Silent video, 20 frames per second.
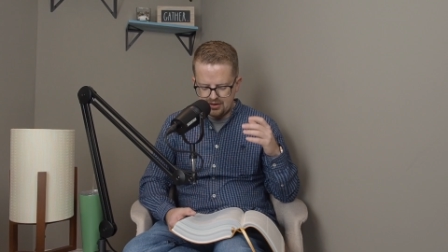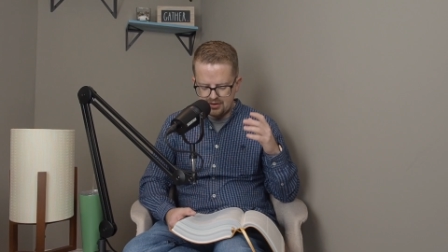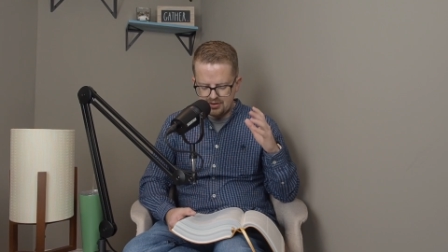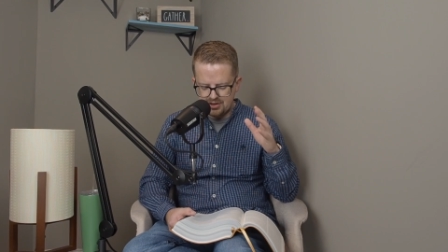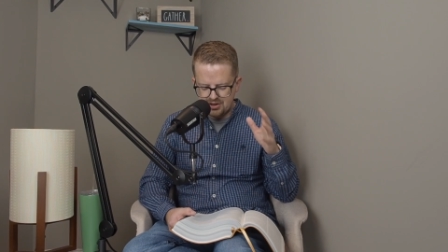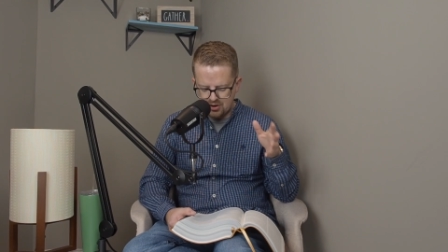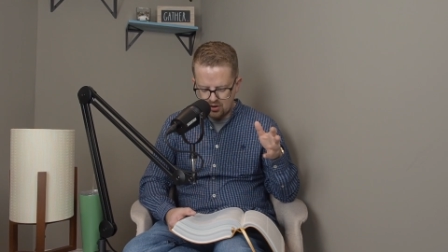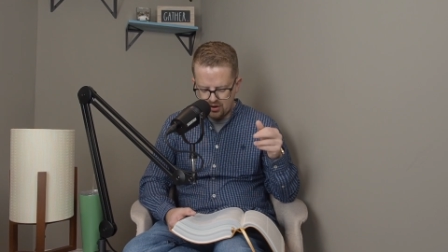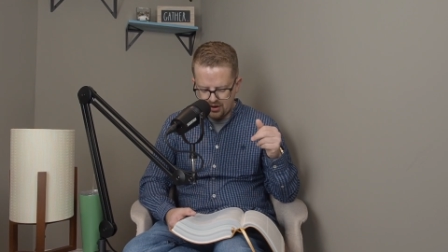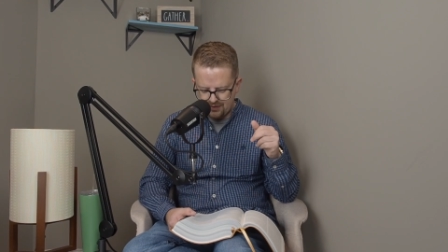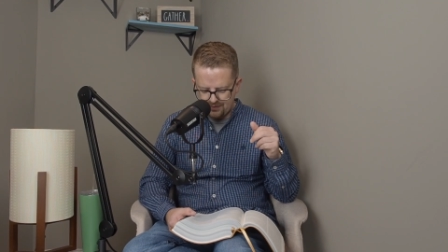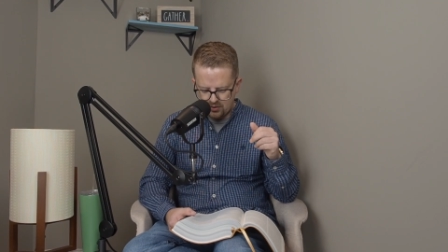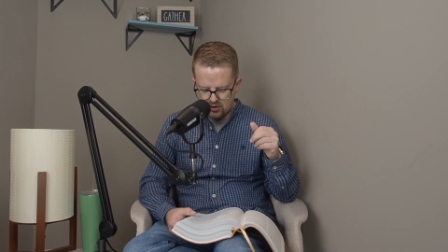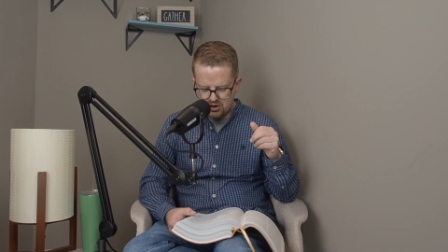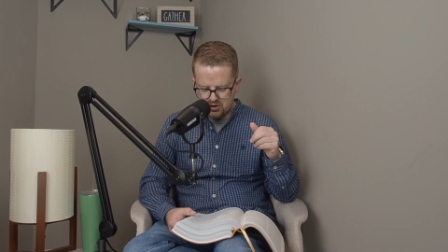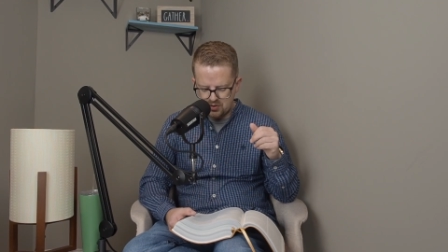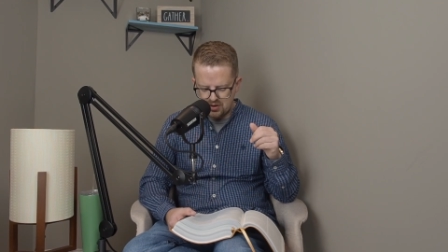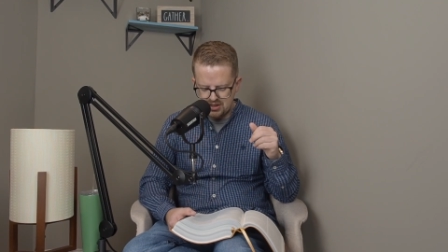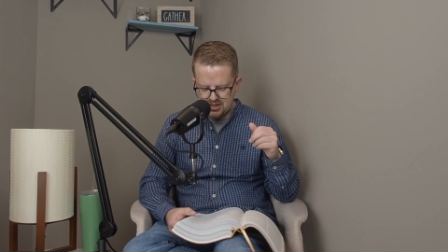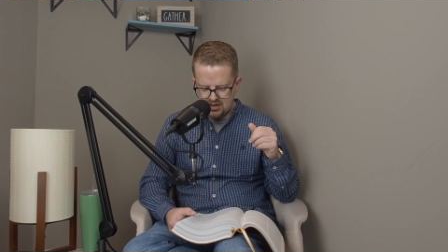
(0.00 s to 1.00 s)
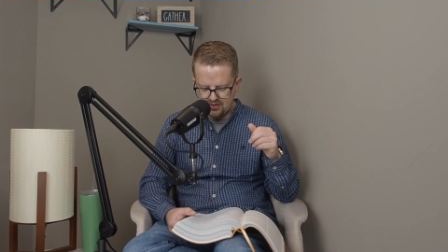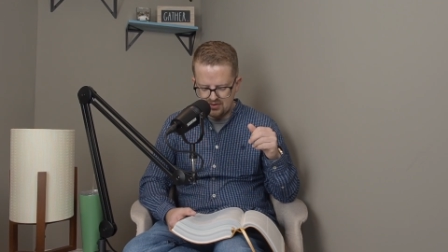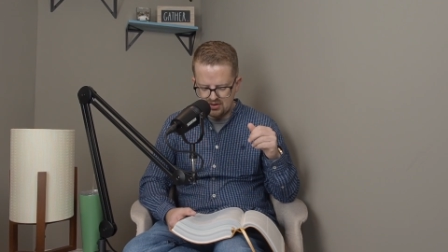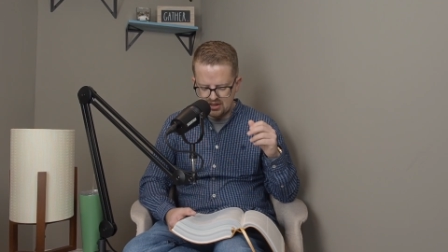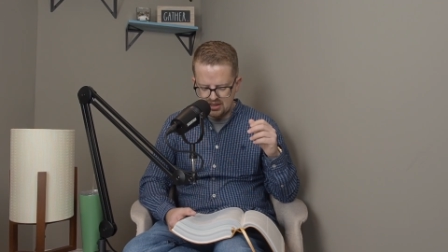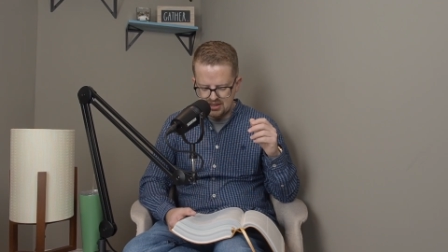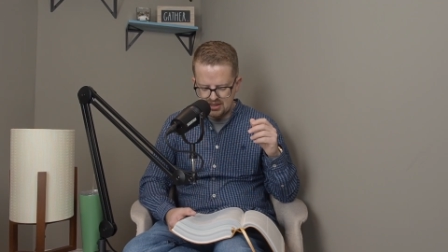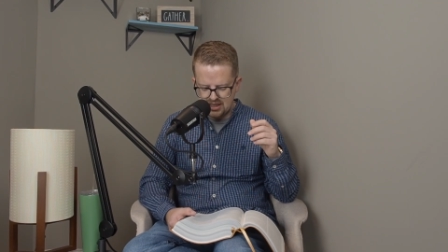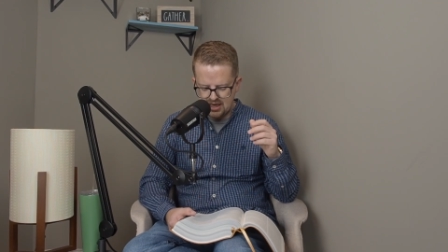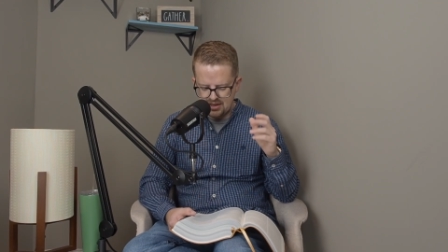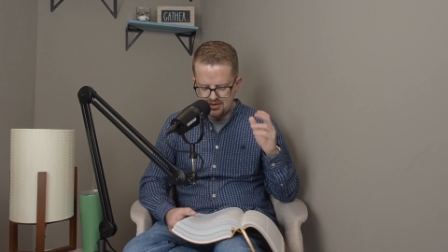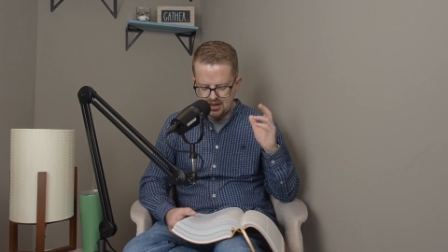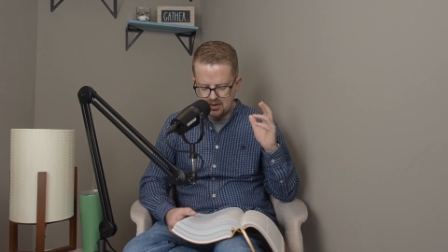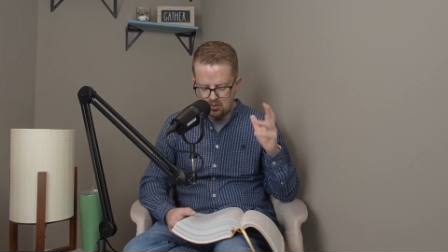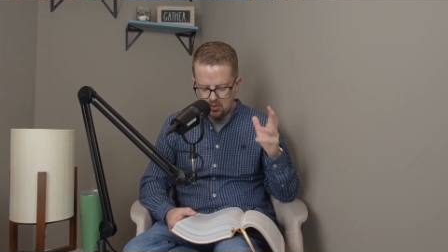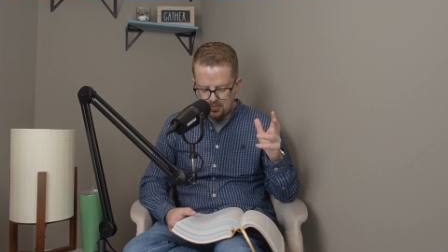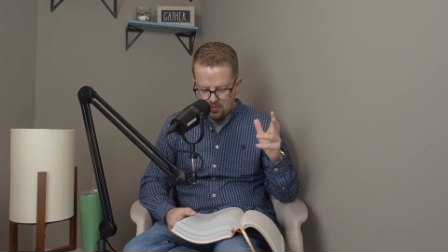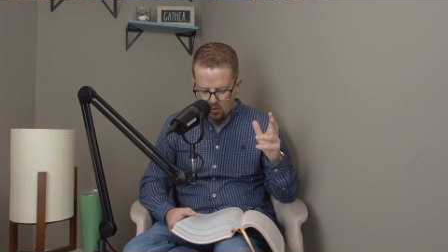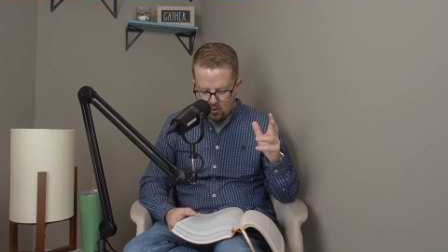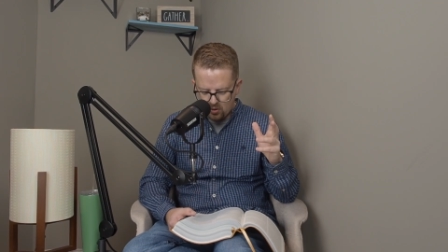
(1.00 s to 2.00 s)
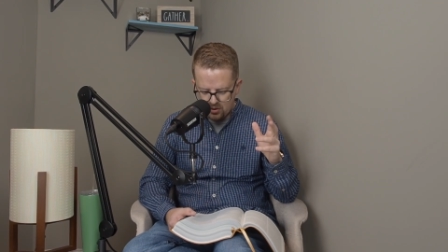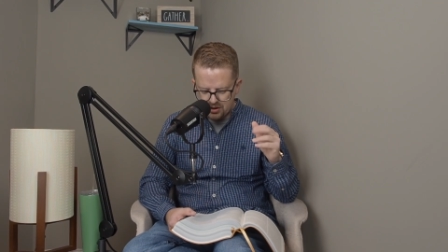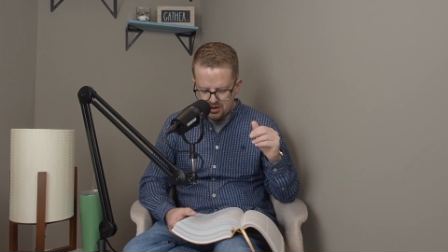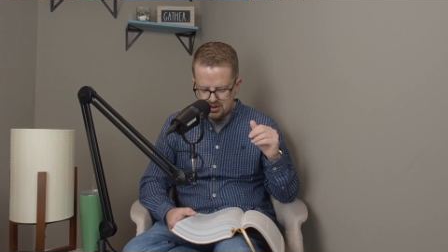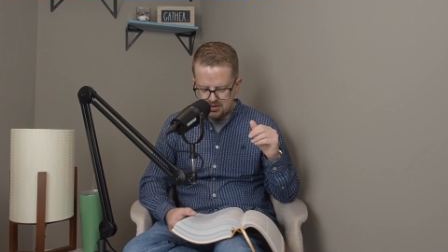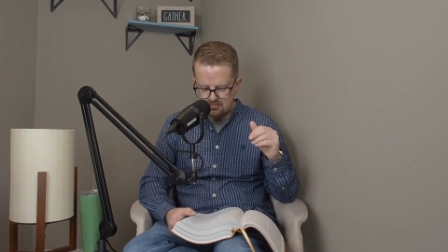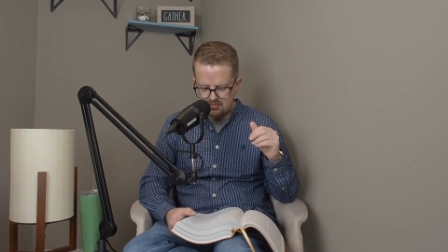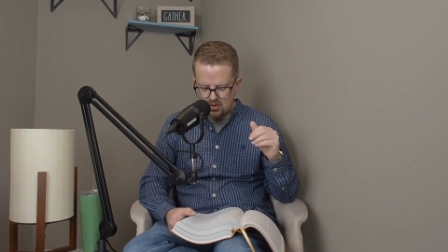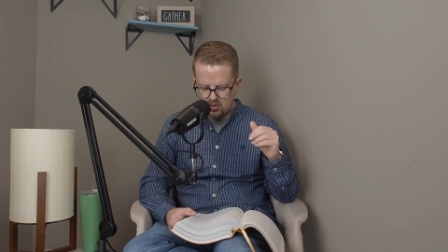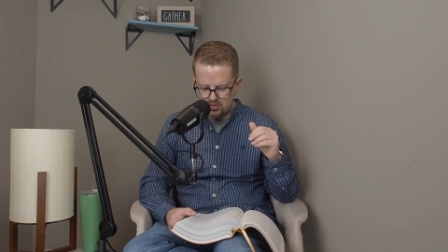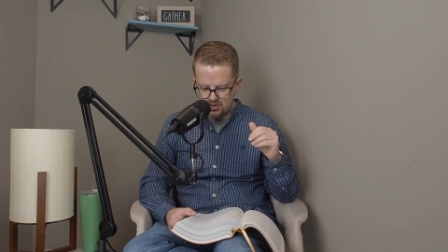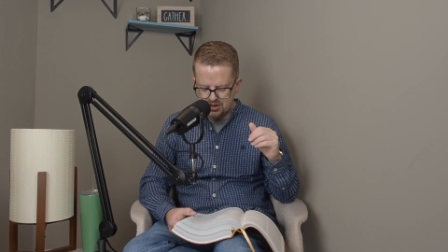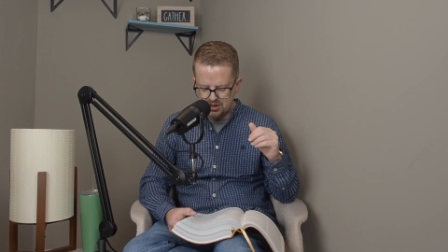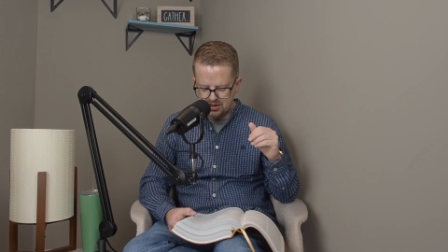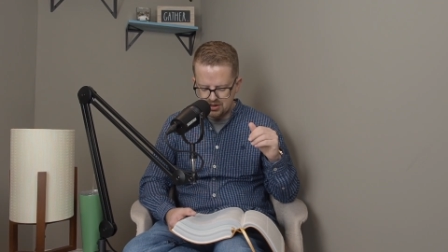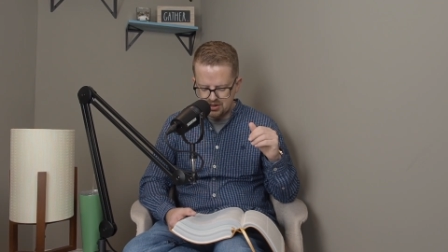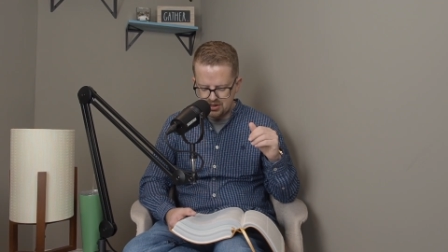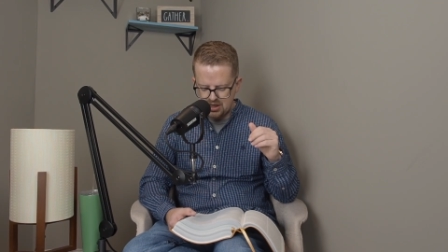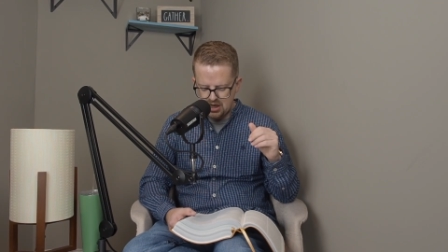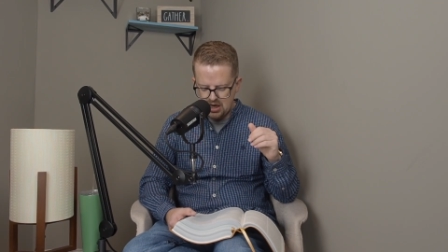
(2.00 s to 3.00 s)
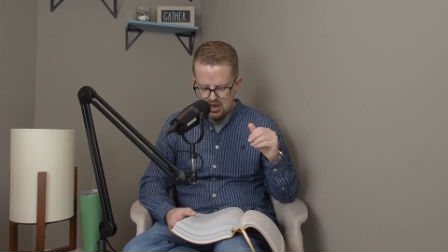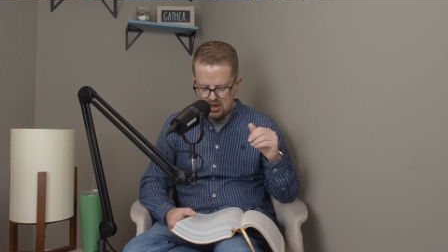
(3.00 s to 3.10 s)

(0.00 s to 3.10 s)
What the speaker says: starting at verse 27, they say, "They reported to Moses,